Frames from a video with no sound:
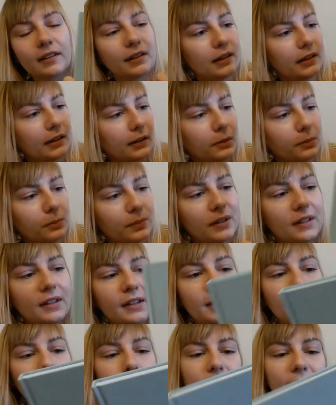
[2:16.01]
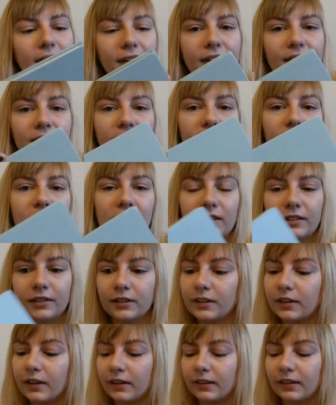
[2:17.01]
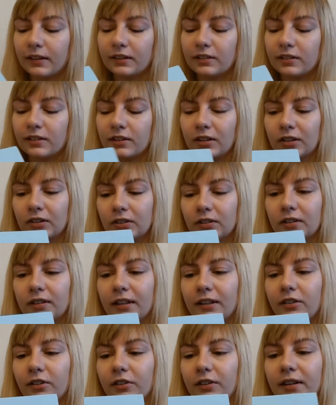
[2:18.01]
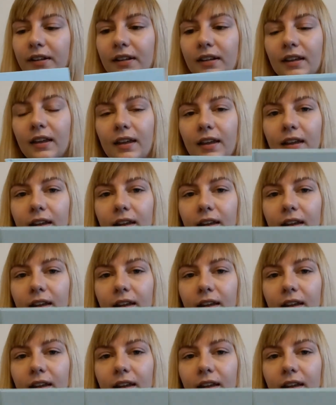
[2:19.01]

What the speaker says: but I like the color, I liked the gold lettering,